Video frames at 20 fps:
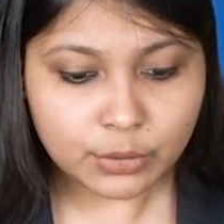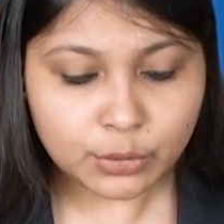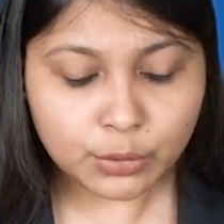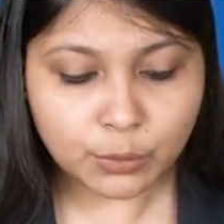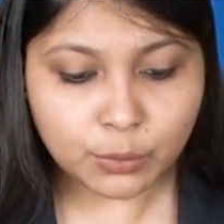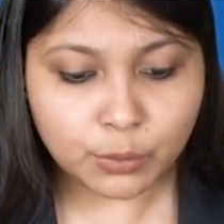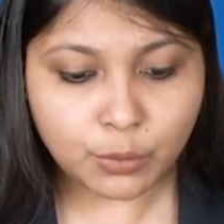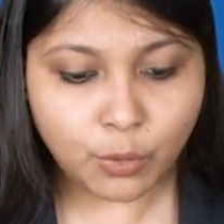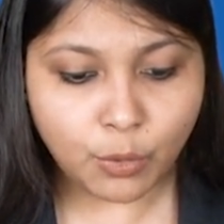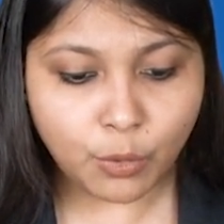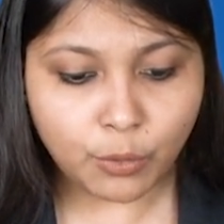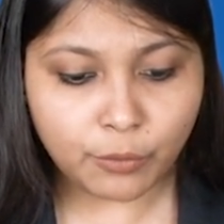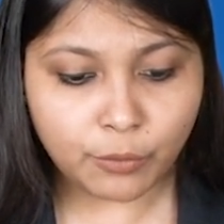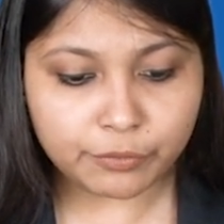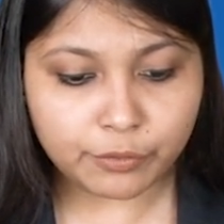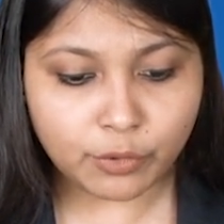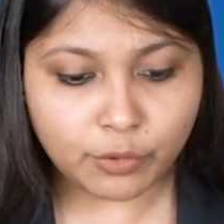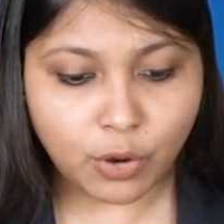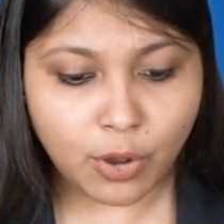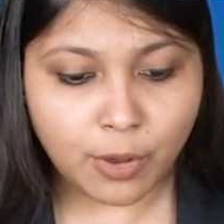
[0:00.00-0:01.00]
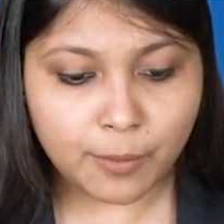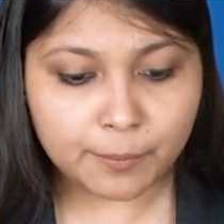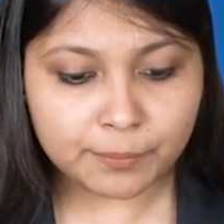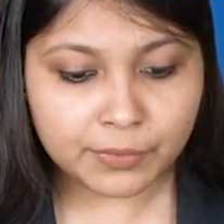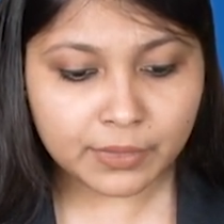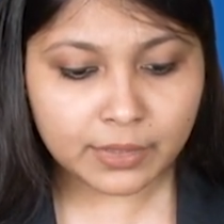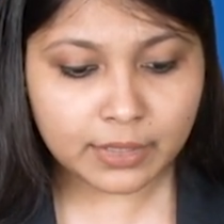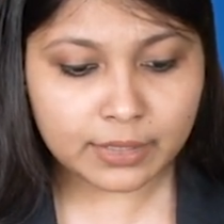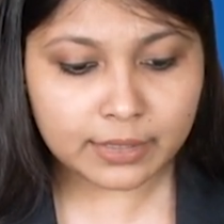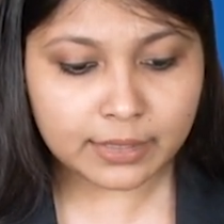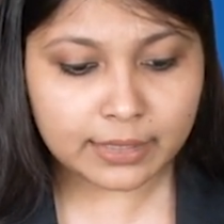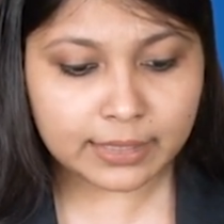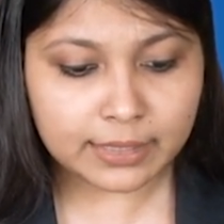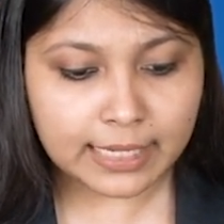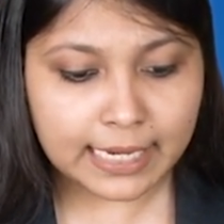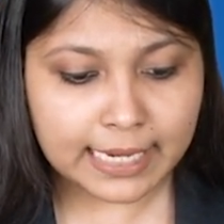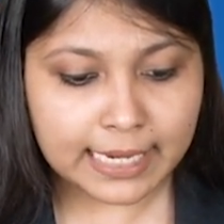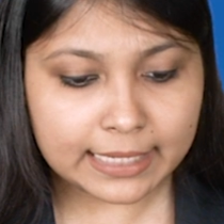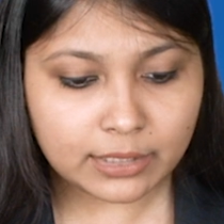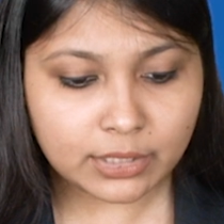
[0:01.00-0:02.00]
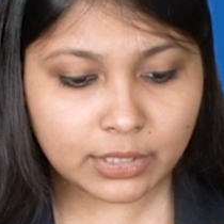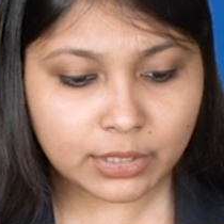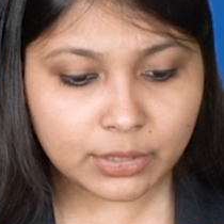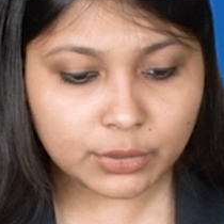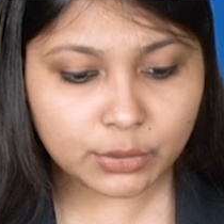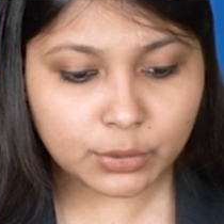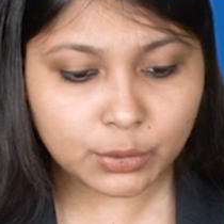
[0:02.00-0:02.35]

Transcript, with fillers: to go from net